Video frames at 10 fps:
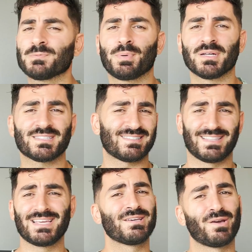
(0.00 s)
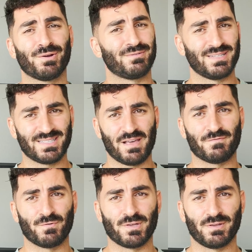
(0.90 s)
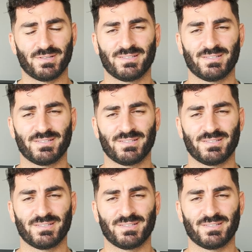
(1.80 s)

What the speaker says: but there you go, it's there for you.